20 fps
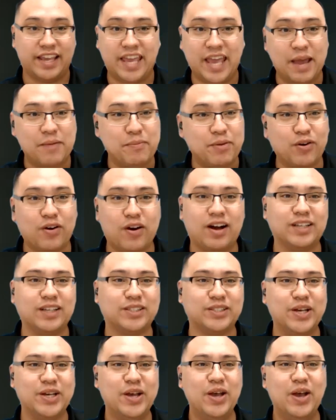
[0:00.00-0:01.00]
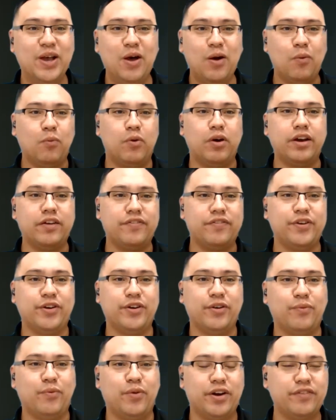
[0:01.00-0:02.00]
I came across one of
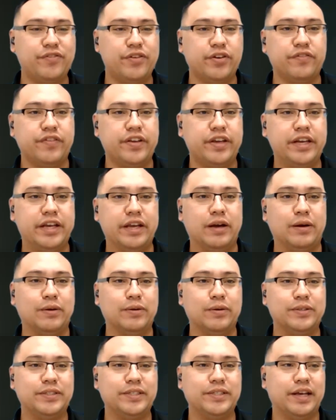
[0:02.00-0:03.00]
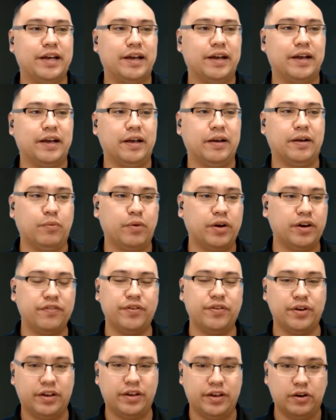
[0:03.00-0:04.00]
your one of your videos, uh, one
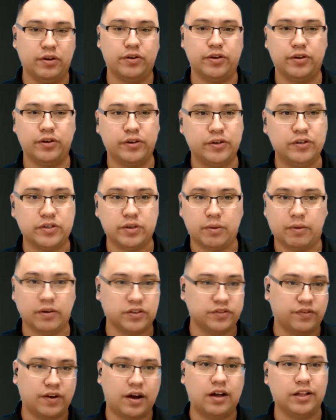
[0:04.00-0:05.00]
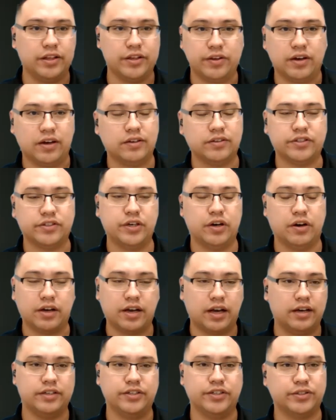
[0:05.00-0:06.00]
of your you know your YouTube. I was following you. I was you know
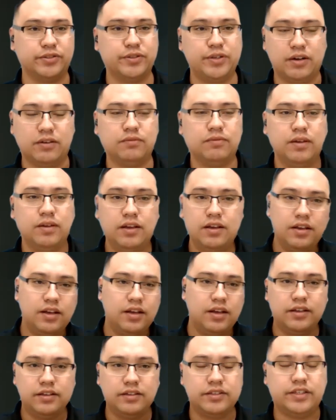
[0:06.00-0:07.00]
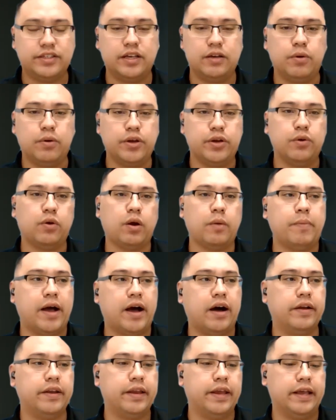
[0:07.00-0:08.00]
kind of just you know seeing what you were
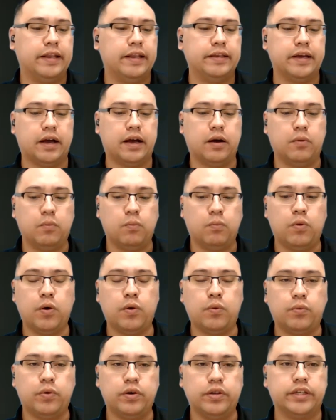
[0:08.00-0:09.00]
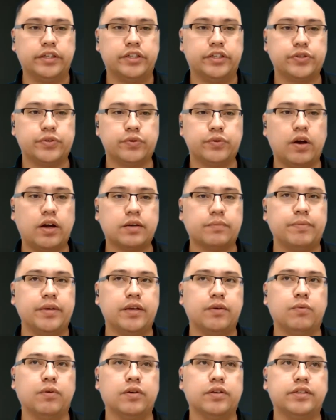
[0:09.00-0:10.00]
about, and uh, what really struck
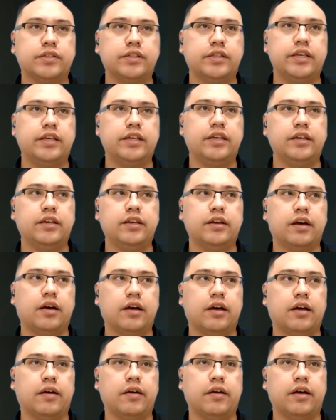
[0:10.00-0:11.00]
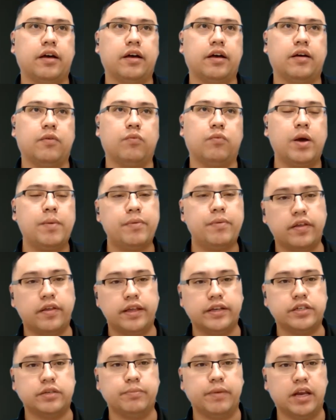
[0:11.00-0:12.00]
me was the uh, uh,
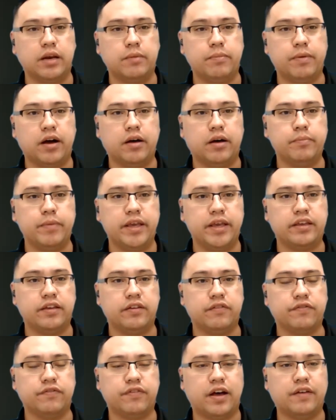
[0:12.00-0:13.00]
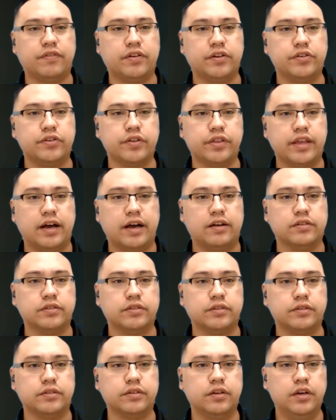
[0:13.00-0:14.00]
webinar that you made about making five hundred
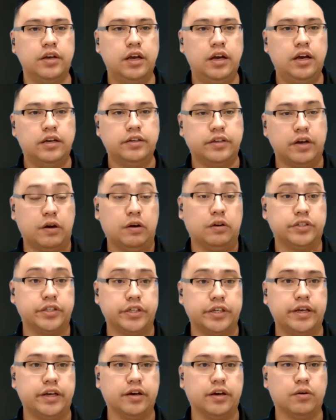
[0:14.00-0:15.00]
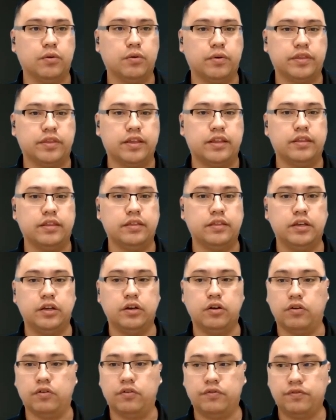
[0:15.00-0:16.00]
thousand dollars a year within
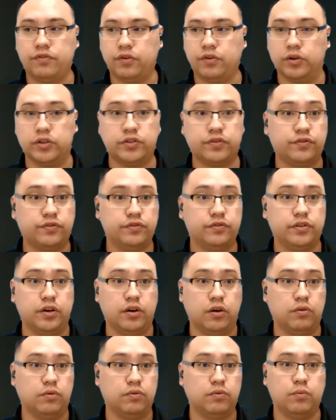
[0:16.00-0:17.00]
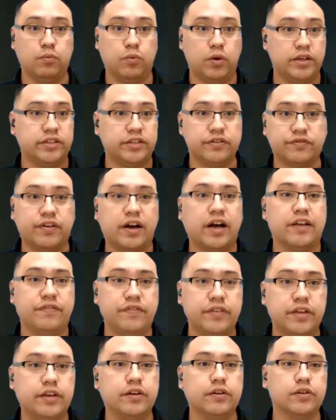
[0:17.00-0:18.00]
you know first you know one to
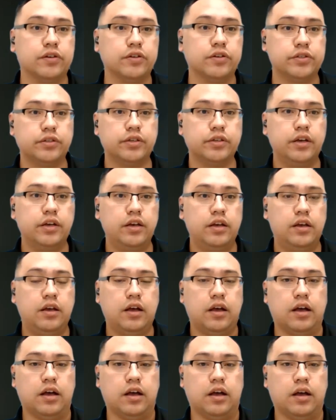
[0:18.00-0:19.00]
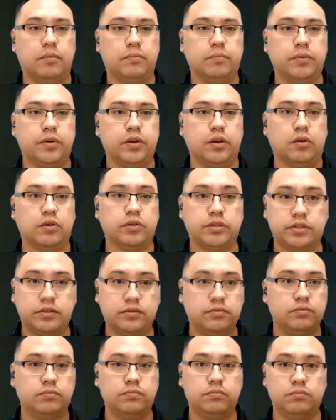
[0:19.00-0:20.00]
five years. Um, you know,
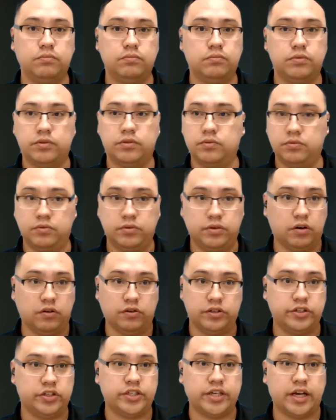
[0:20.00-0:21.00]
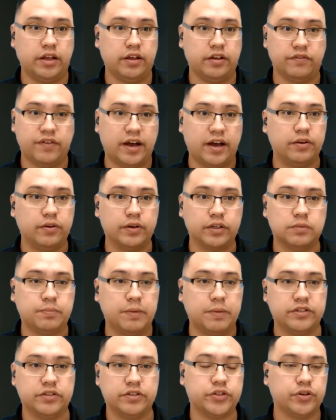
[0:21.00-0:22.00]
you know, selling final
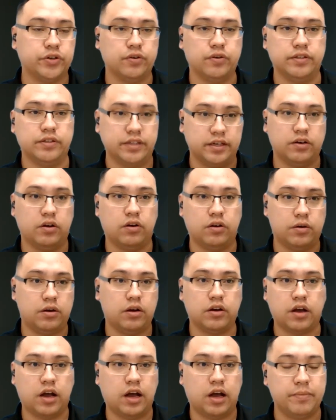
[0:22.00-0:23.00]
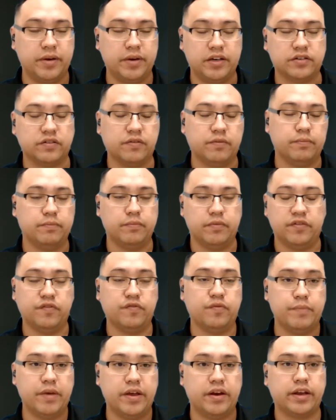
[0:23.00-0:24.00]
expense insurance and a combination of
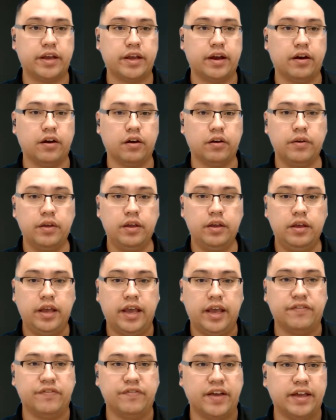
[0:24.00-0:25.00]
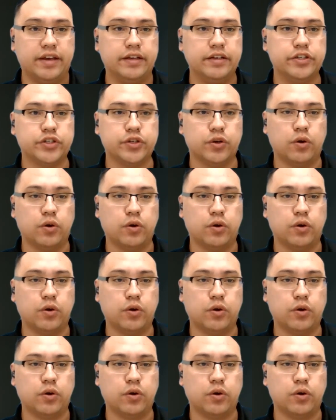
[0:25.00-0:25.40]
Medicare advantage.